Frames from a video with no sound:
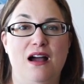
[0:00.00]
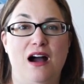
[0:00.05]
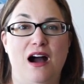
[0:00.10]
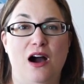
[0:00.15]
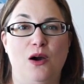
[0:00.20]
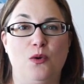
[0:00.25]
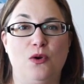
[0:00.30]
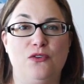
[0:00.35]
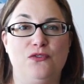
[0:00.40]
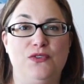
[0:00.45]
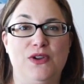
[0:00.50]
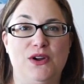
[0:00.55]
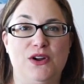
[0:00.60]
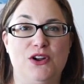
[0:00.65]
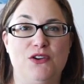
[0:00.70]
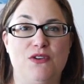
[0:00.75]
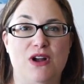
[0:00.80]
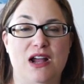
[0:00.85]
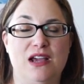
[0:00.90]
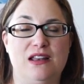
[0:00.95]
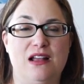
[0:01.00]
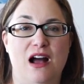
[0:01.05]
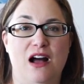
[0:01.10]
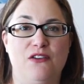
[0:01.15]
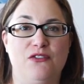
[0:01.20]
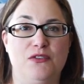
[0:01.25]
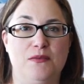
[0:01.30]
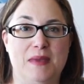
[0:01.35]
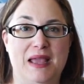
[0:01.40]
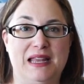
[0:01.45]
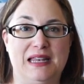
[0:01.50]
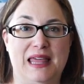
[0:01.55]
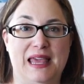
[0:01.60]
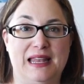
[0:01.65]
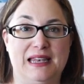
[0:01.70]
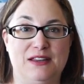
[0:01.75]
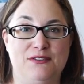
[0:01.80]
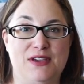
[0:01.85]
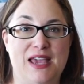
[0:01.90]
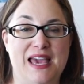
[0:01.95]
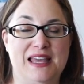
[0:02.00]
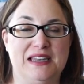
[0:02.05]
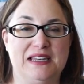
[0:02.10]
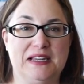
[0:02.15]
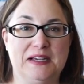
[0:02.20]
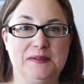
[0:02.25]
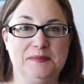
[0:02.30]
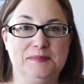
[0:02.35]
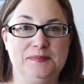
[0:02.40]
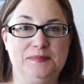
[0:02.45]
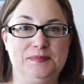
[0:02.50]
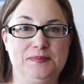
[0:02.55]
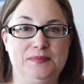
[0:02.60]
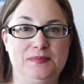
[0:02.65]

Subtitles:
hour ferry ride off the mainland of Canada.